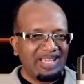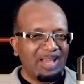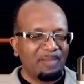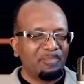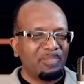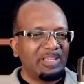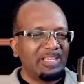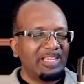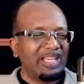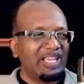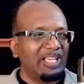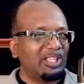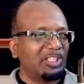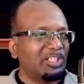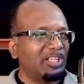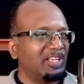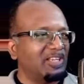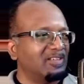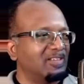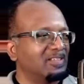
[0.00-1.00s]

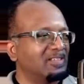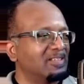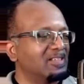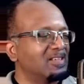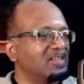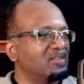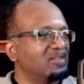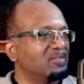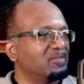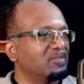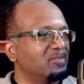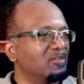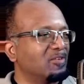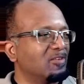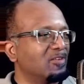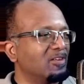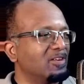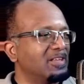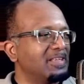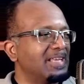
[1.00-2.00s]
application
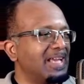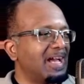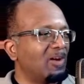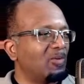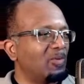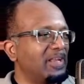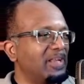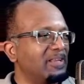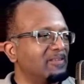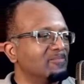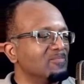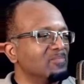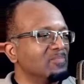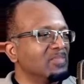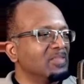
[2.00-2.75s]
for Yahweh